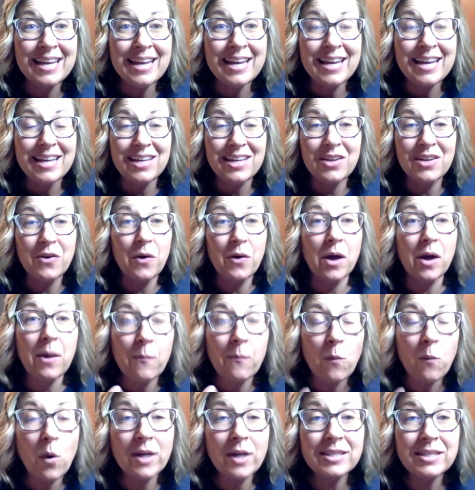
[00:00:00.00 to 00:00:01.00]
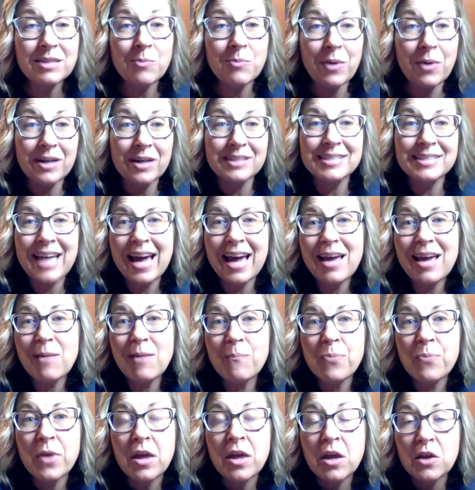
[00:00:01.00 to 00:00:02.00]
Once upon a
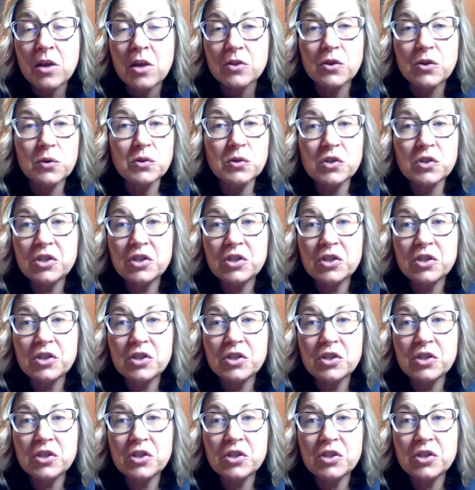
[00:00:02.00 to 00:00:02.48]
time, those